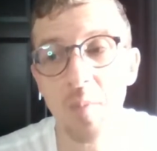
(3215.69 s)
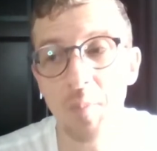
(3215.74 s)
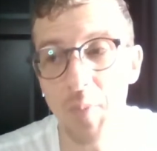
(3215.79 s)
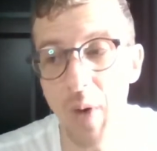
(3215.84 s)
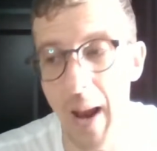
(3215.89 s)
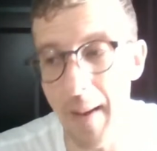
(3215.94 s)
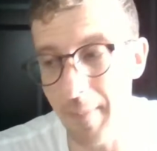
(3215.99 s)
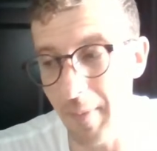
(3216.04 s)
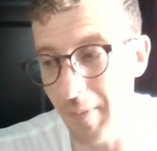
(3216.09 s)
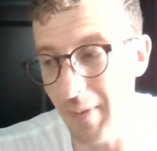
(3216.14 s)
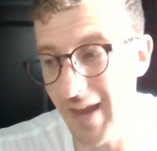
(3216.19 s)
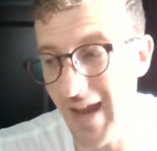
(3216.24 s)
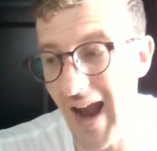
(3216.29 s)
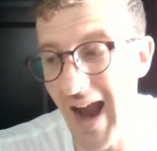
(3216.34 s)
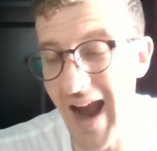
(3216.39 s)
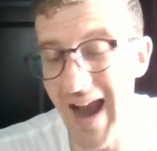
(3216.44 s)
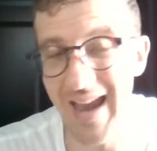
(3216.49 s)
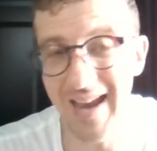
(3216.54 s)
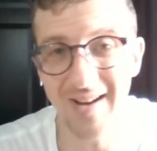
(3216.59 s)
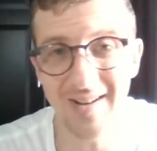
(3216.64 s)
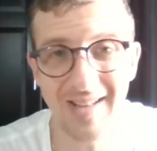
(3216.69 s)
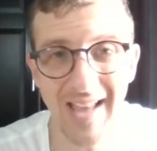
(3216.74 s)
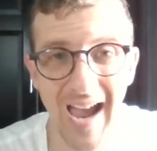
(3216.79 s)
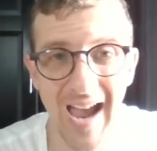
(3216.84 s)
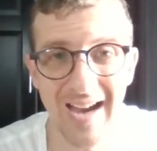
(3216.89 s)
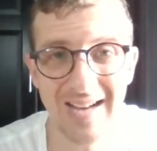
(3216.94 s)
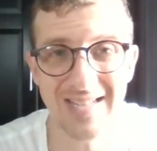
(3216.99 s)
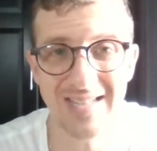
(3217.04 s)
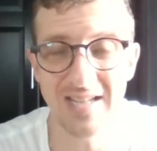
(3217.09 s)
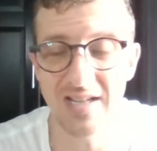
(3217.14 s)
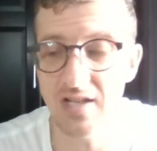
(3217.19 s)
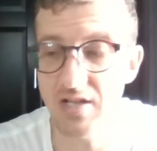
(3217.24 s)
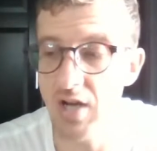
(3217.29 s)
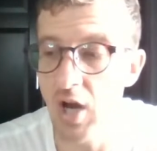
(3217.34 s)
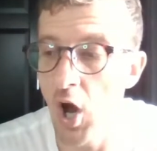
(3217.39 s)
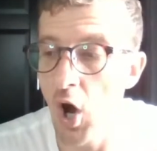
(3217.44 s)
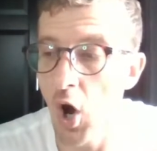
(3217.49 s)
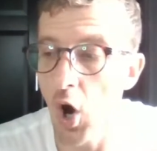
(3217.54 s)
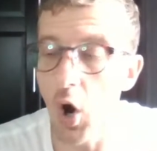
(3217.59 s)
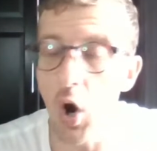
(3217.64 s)
Probably higher taxes
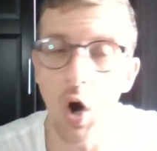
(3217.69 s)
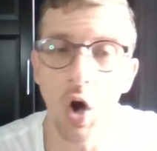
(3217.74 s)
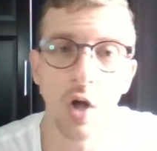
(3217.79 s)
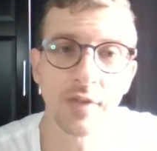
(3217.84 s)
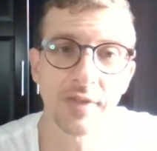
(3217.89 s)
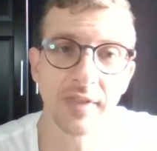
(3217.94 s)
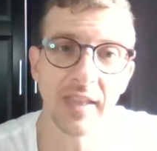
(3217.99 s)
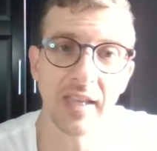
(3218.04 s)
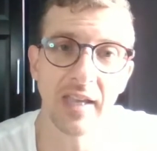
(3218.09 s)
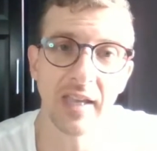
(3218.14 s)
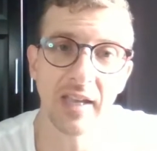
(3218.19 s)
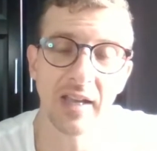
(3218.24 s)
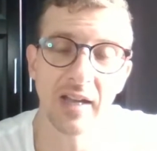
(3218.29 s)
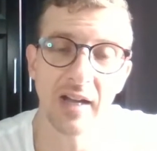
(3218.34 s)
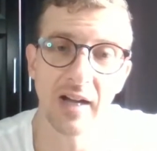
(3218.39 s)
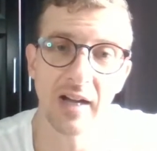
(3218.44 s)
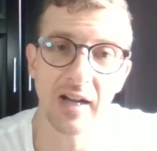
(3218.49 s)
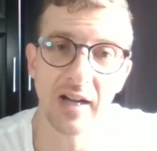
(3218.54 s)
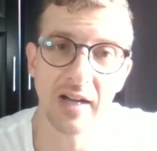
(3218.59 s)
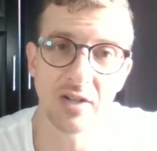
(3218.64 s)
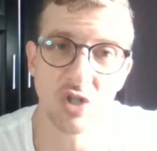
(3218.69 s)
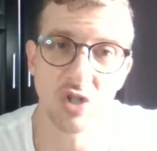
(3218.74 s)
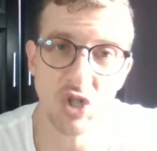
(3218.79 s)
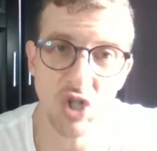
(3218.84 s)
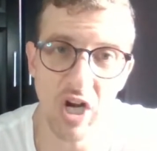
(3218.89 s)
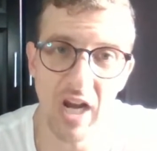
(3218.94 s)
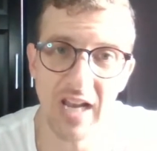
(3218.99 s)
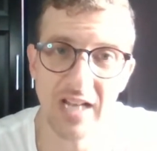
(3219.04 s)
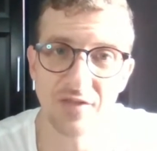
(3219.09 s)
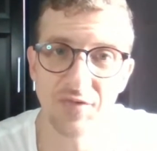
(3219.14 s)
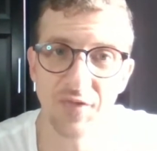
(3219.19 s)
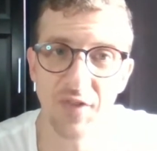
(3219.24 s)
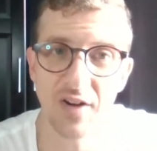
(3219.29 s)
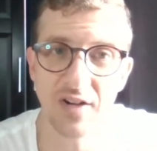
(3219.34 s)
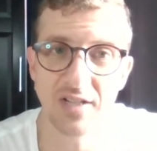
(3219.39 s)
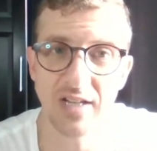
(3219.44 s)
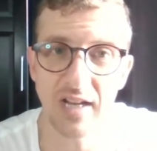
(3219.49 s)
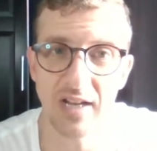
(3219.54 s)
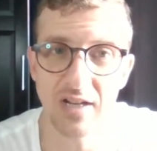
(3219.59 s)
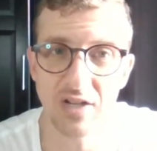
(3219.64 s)
on the
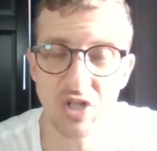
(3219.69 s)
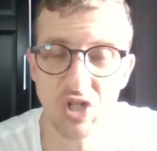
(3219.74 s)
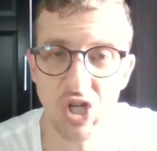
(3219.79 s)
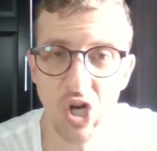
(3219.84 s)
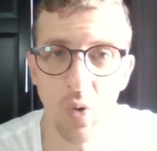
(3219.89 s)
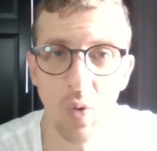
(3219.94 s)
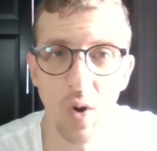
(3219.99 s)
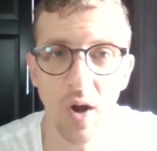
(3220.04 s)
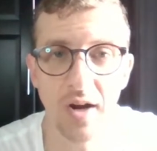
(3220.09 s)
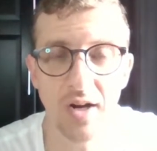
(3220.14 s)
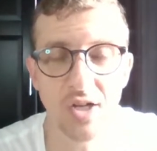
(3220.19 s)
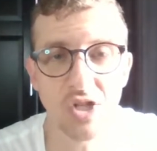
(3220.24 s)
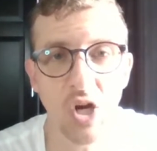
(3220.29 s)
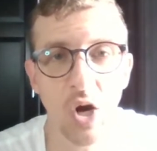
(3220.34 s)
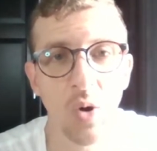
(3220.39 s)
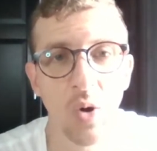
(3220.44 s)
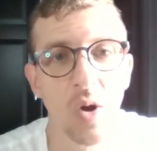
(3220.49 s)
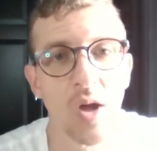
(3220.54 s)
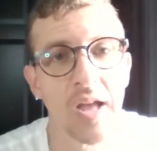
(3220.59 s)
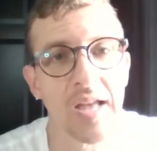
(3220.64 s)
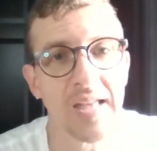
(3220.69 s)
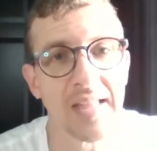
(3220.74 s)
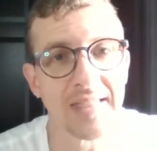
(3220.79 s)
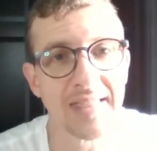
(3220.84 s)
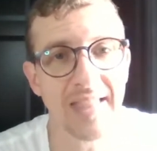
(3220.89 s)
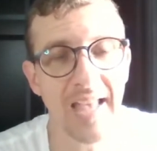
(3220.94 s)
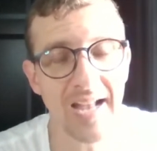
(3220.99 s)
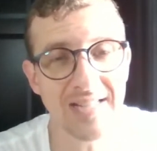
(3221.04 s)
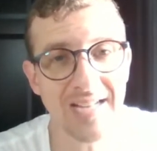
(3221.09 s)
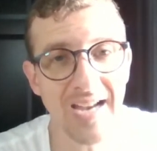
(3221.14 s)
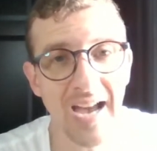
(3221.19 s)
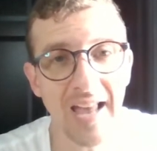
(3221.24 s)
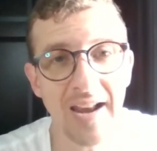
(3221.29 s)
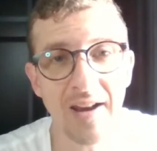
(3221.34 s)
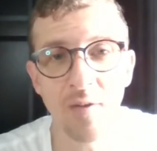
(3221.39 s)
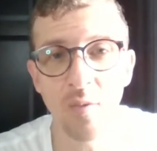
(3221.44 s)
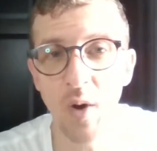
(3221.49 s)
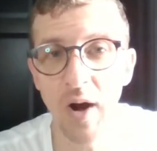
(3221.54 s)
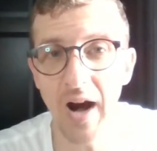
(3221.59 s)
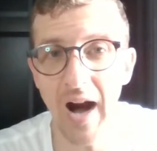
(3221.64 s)
transfers and so on. So that's
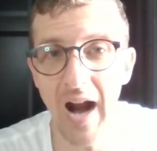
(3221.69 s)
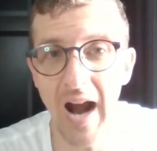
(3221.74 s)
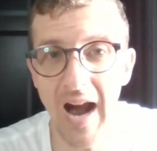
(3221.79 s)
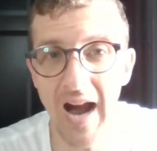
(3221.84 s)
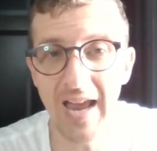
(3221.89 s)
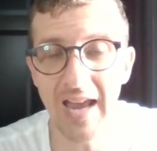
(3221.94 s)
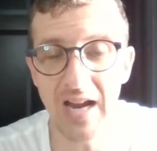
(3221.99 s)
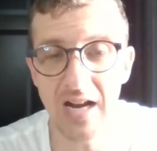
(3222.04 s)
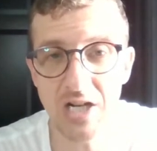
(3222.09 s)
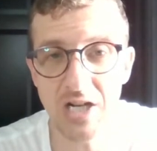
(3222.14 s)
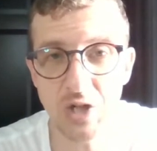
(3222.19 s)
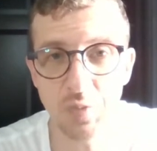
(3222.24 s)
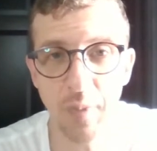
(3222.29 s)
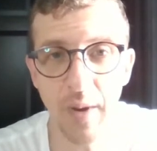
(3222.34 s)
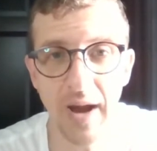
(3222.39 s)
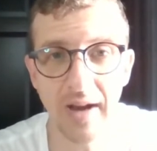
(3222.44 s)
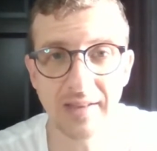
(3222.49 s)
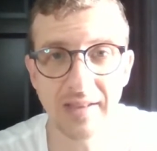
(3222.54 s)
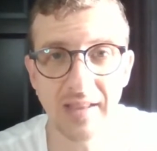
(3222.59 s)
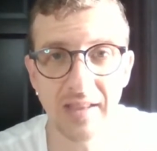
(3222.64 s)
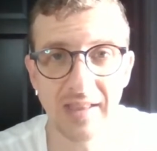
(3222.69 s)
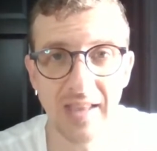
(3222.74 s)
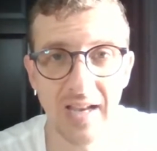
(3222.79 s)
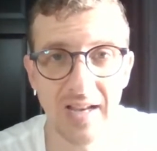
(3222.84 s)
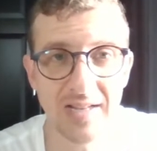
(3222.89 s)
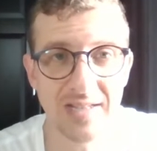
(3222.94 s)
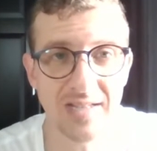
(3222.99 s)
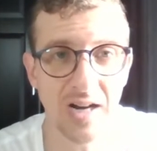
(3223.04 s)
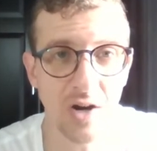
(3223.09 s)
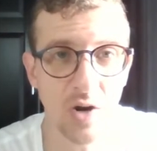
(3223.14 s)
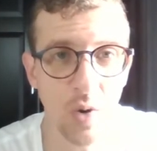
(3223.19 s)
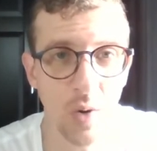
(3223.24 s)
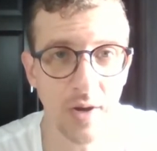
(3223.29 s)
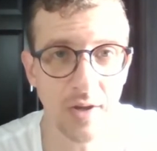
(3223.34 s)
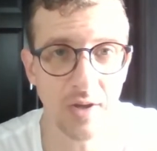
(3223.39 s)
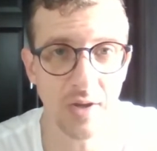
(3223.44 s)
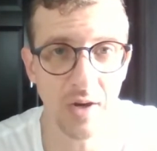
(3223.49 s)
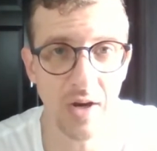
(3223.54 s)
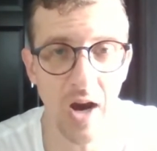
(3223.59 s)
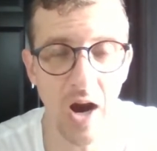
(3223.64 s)
kind of where I expect things are
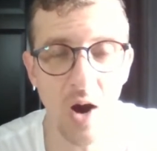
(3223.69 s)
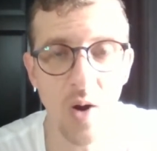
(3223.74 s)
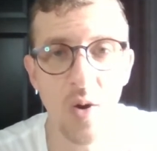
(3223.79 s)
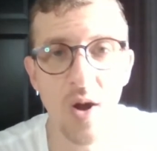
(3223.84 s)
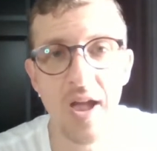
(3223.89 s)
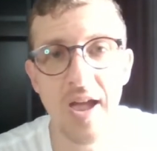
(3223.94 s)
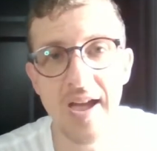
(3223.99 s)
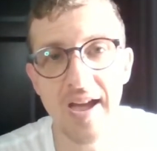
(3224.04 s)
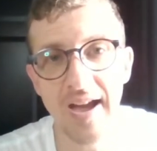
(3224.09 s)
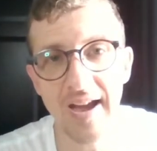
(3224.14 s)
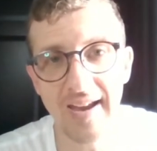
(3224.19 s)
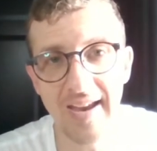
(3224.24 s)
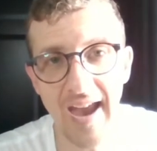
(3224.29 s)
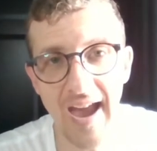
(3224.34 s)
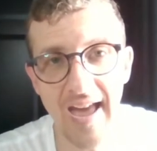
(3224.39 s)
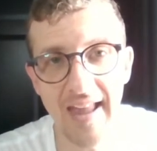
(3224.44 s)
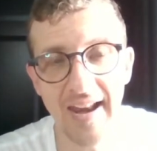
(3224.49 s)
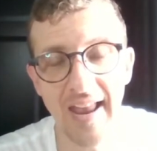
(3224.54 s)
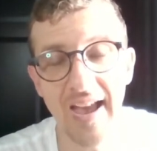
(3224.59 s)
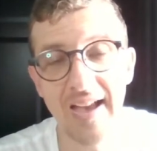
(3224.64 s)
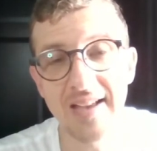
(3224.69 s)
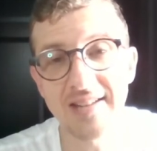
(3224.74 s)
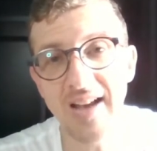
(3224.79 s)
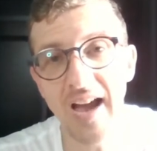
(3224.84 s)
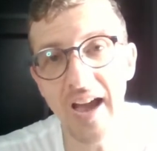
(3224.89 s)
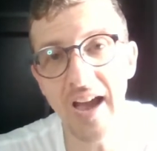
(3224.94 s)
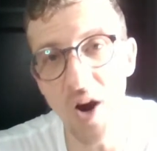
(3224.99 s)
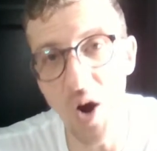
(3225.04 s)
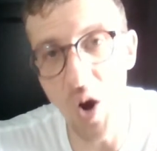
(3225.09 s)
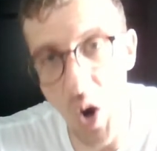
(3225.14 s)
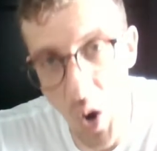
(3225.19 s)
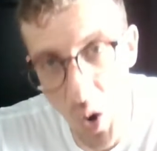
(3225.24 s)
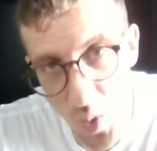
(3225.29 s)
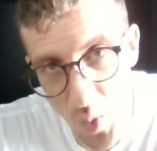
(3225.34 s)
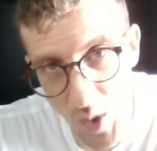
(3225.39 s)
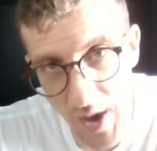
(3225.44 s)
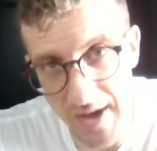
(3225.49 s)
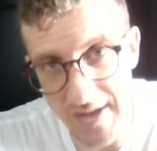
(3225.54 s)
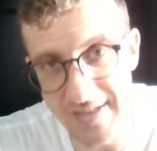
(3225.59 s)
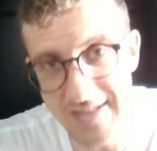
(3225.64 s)
going to go. Again, as I
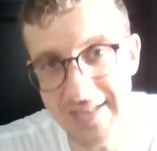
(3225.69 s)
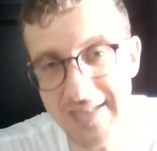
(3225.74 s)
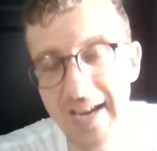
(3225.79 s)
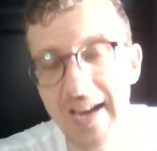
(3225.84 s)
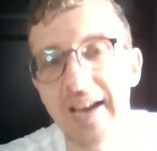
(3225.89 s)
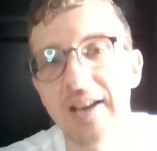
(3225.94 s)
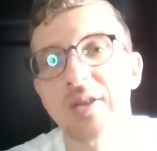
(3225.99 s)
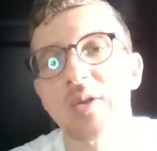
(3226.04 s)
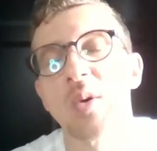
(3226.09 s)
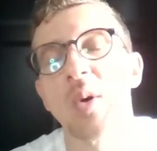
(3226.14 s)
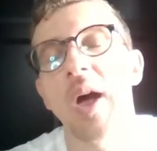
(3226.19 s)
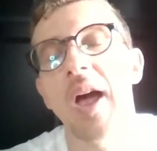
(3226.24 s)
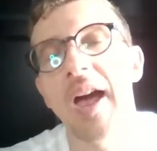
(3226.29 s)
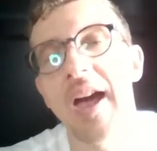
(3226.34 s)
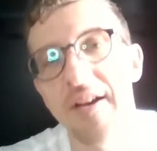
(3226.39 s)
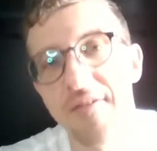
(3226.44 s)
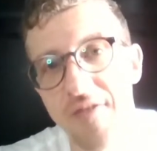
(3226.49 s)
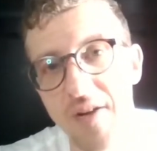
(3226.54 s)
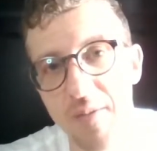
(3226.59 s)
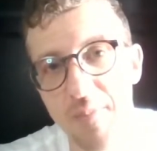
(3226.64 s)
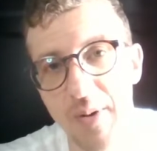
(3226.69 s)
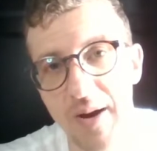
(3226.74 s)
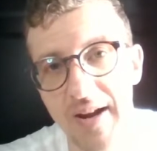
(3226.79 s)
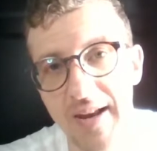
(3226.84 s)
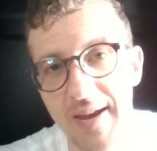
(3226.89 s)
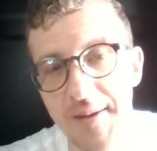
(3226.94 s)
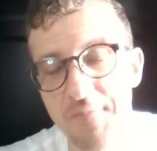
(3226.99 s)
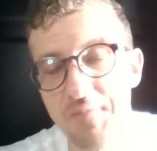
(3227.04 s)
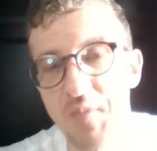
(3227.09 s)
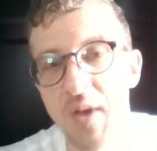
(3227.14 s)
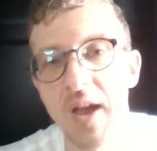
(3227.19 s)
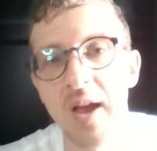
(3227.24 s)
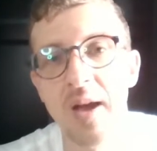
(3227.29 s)
always say to everybody,